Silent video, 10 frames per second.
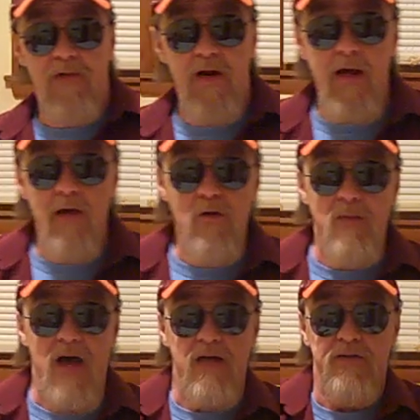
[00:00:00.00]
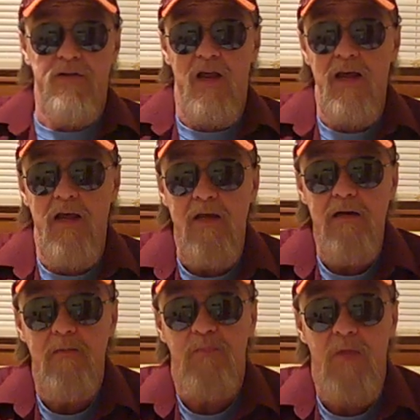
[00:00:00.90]
video by
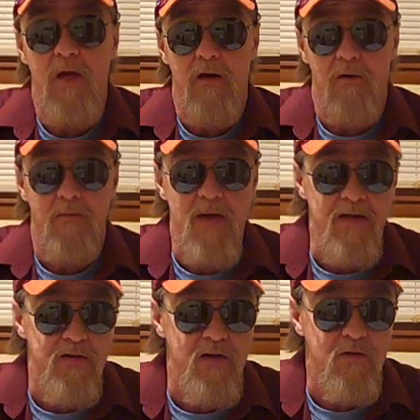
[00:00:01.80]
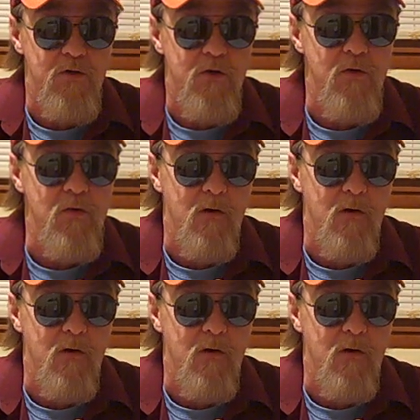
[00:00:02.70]
saying a little message to